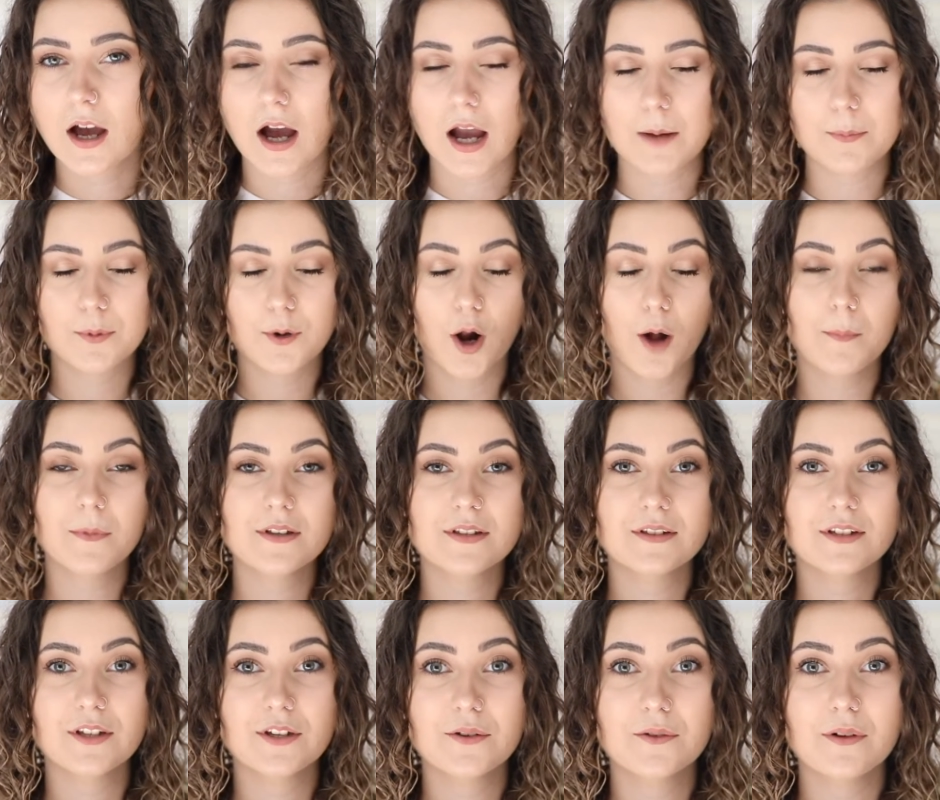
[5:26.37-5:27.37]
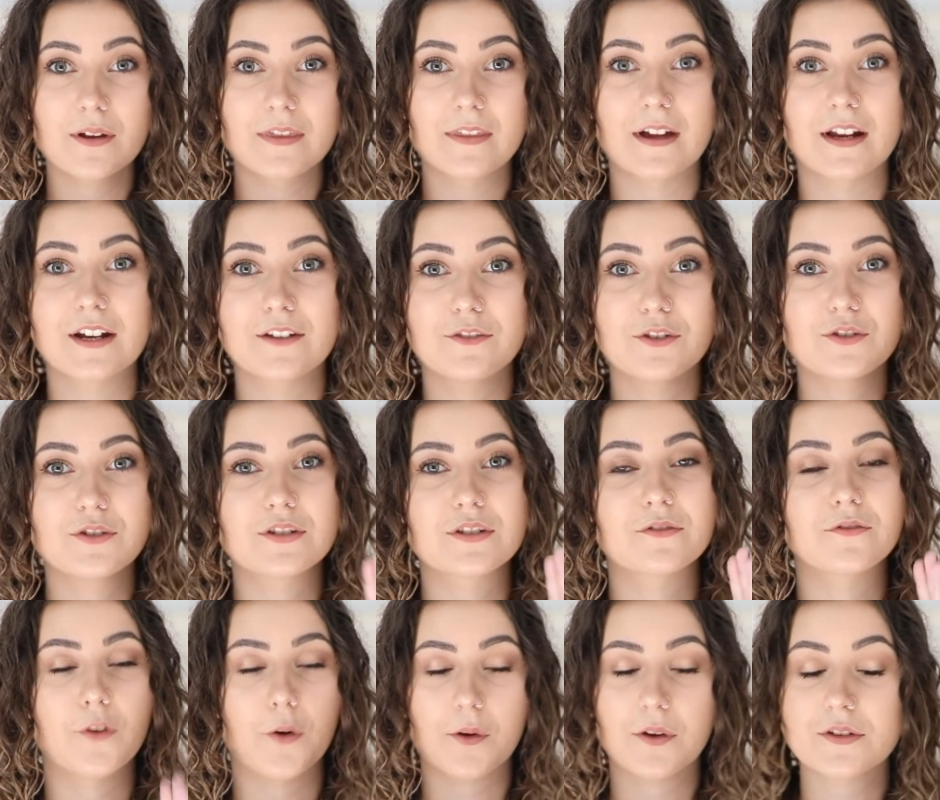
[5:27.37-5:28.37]
I promise you that if you just
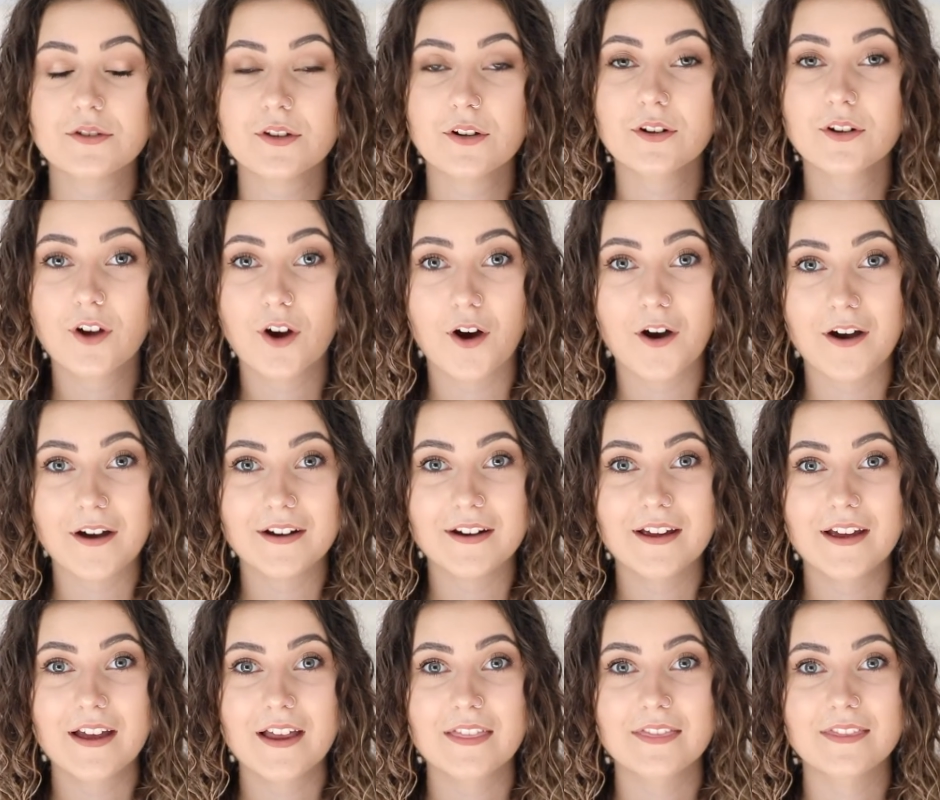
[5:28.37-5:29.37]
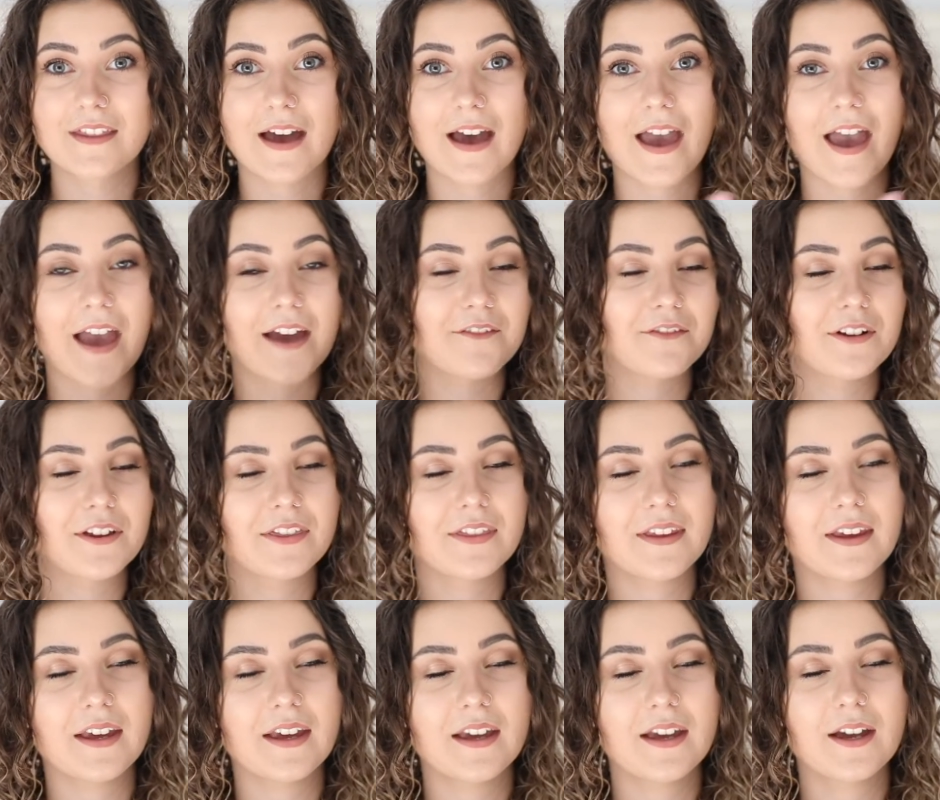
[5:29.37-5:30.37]
focus on God, that
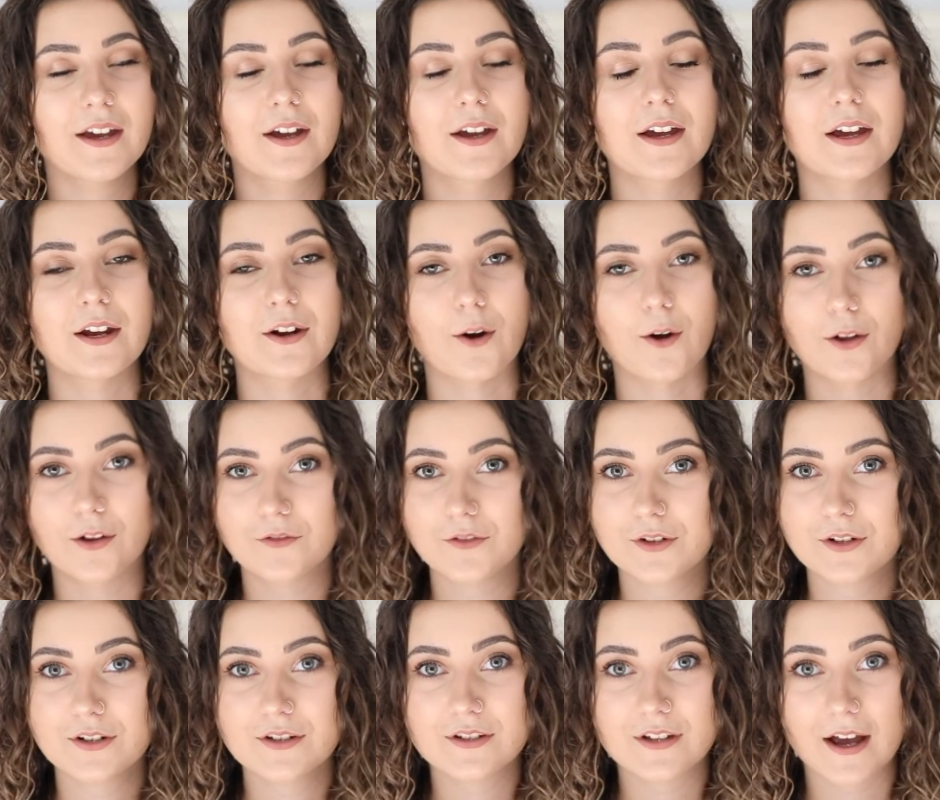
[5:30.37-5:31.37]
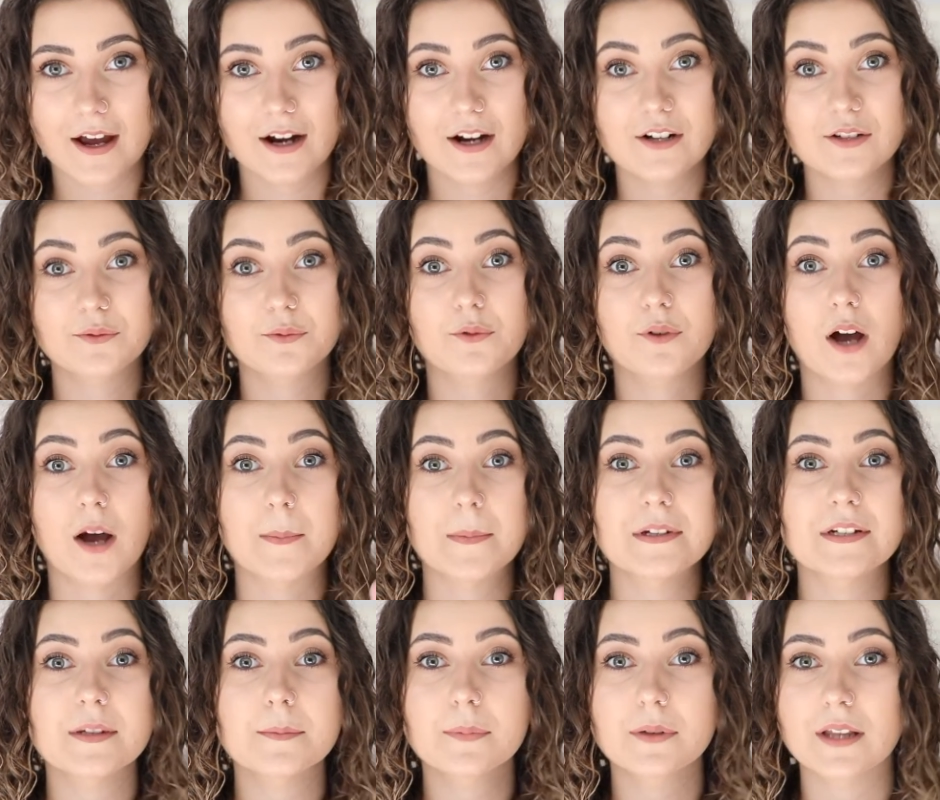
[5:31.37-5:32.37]
everything and all of your desires will come
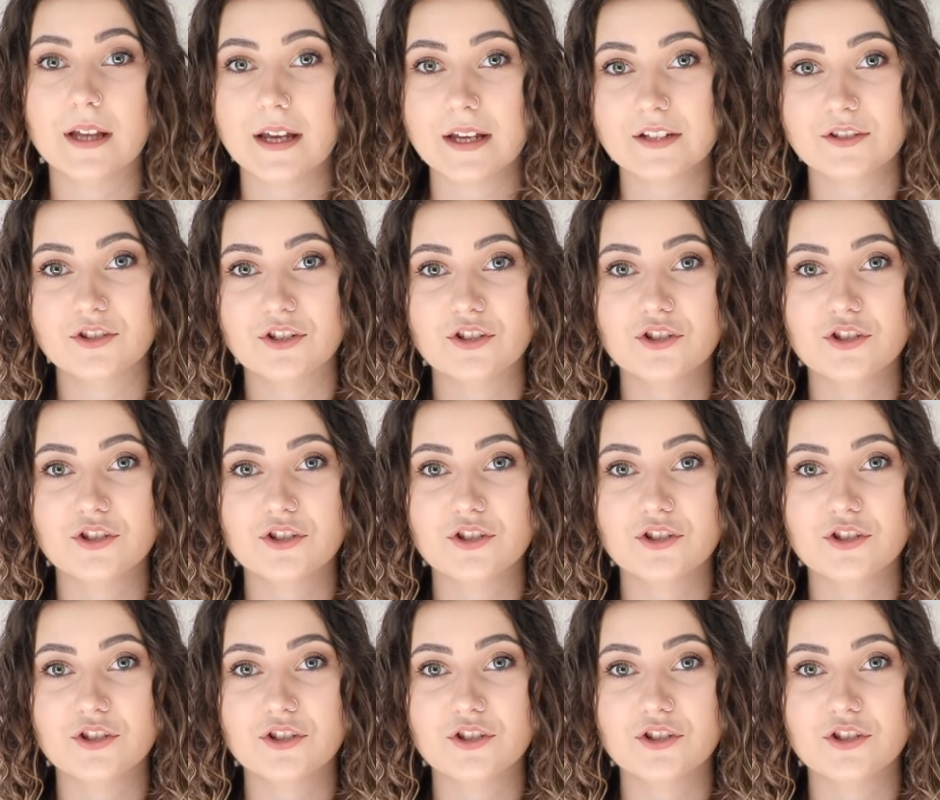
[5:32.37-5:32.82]
into place.